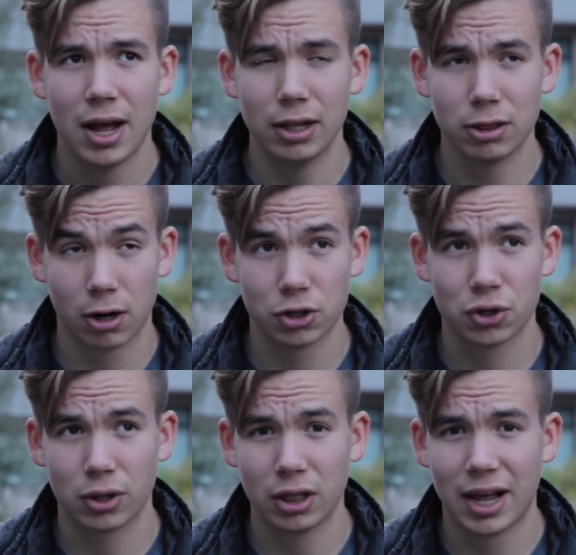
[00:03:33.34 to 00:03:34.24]
larger
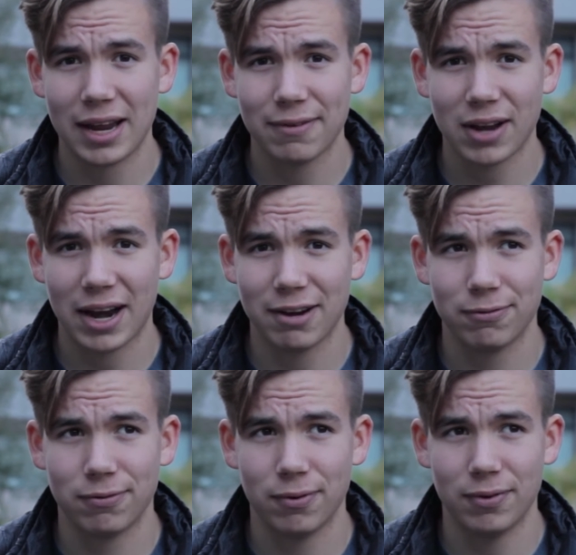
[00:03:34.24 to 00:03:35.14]
than life kind of
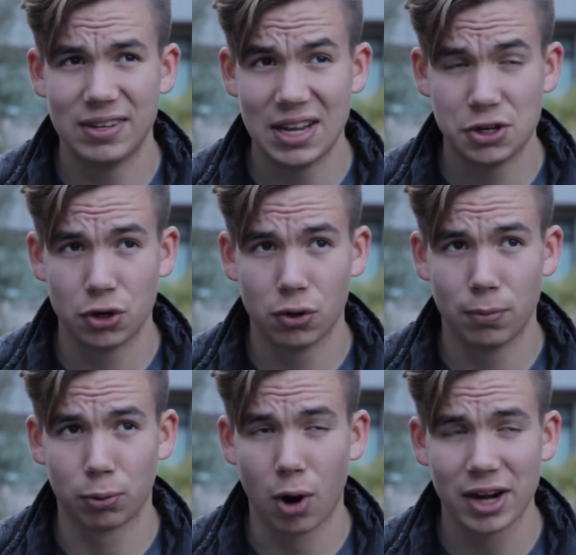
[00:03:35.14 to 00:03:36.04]
digital
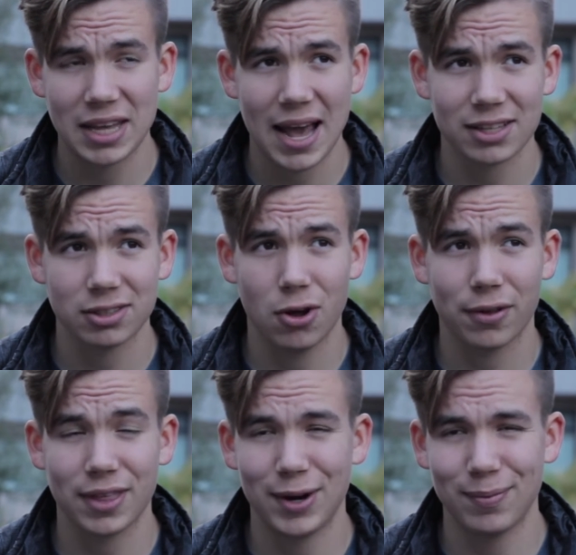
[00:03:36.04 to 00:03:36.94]
broadcast look,
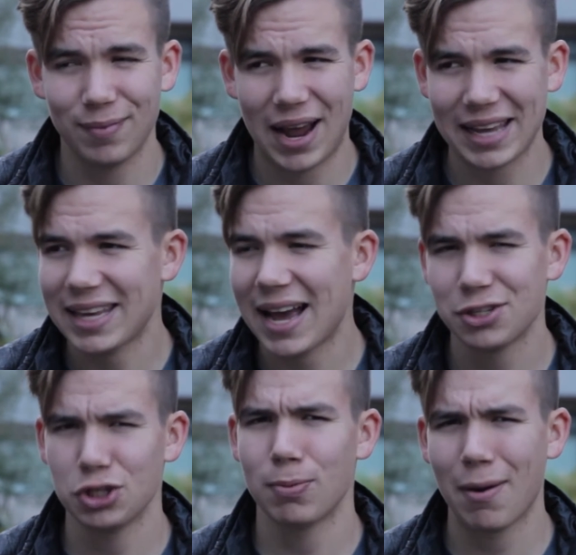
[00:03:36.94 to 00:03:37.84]
then I
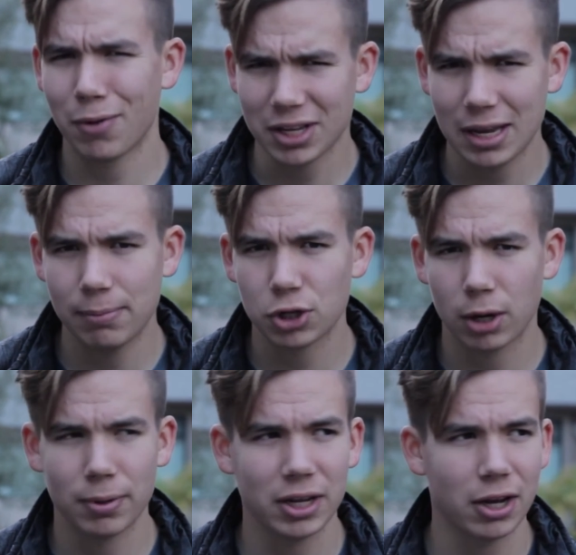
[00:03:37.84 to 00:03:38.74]
guess you might want to keep
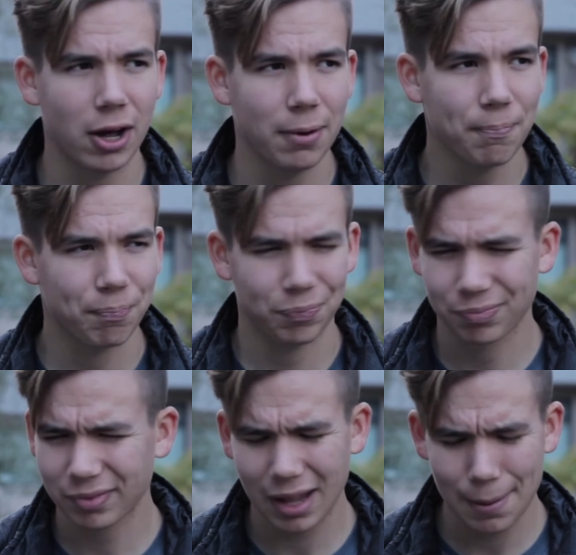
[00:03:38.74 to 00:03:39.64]
sharpening on.
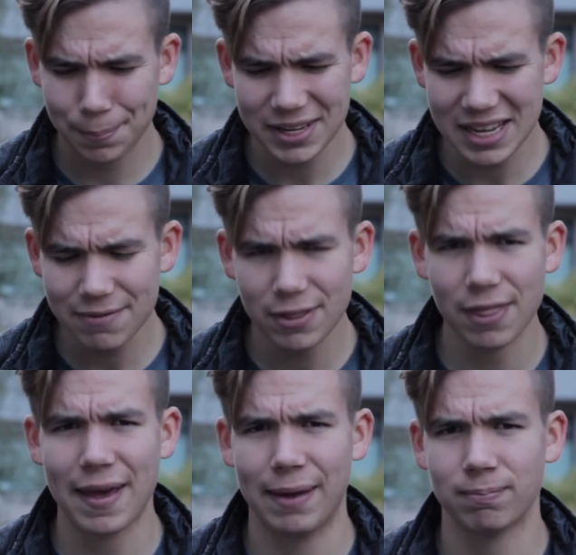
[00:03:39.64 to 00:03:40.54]
But even
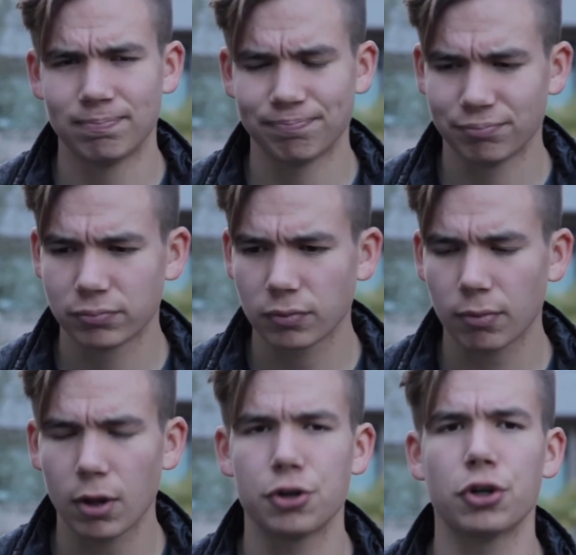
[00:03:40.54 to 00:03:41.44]
then,
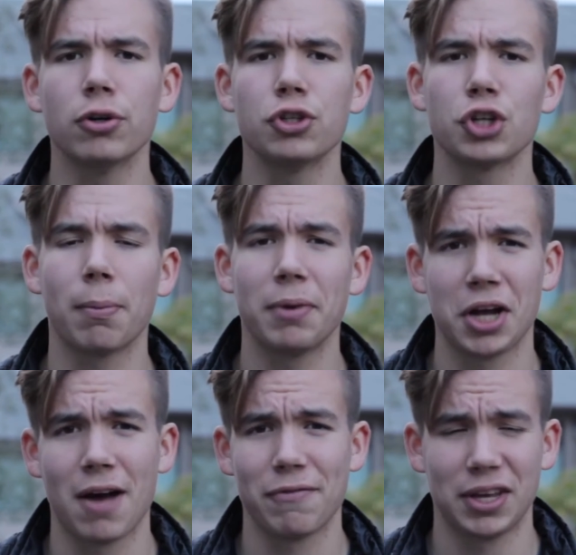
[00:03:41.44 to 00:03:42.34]
turn sharpening
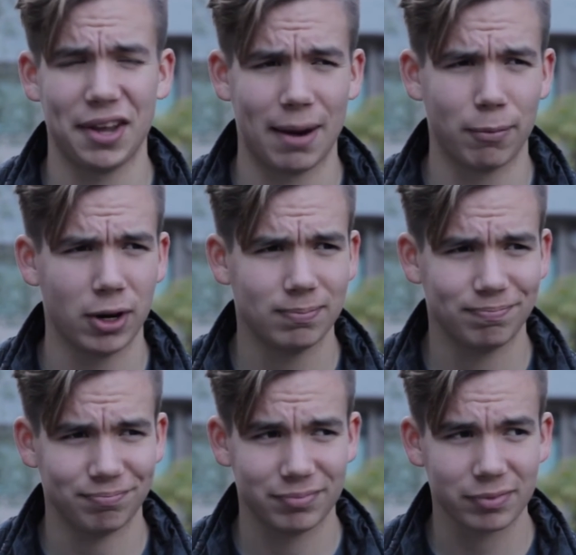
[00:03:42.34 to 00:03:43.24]
off in camera
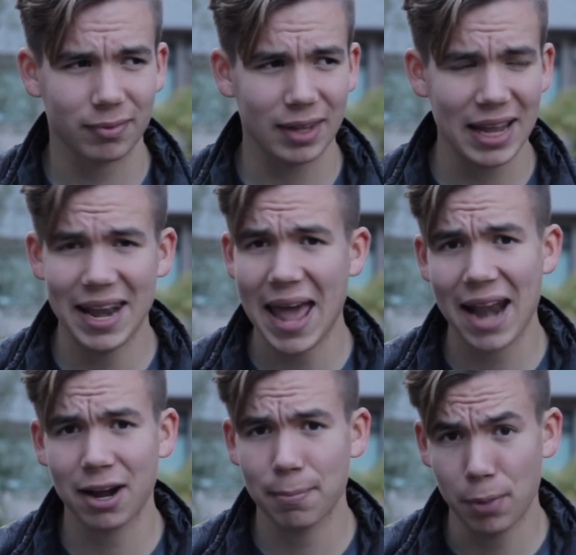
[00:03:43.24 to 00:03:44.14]
and add
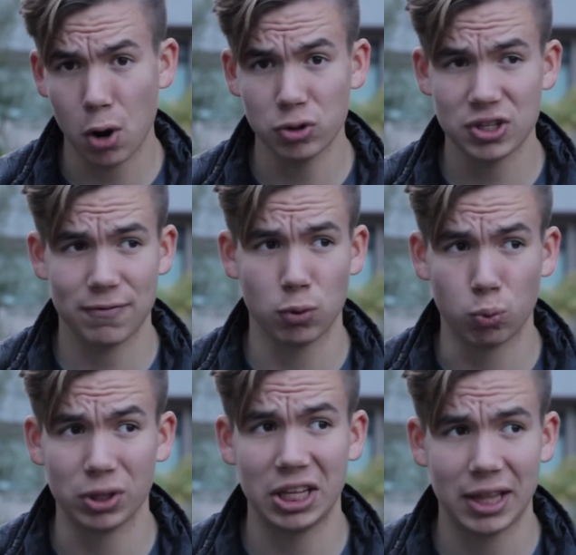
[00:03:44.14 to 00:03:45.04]
it in post if you
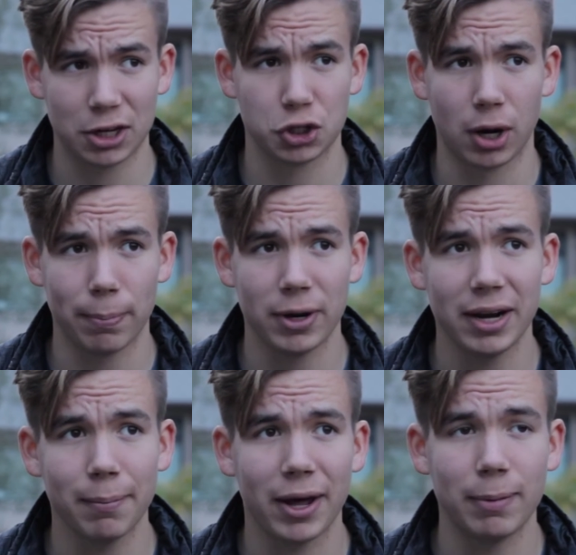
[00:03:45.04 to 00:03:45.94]
really like
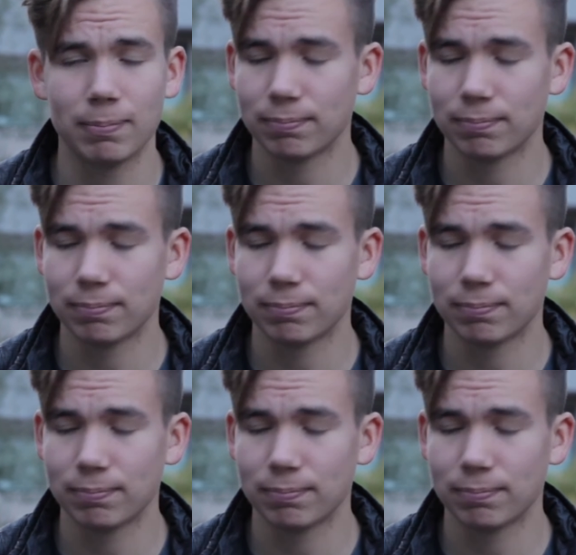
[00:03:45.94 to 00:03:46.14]
sharpening. But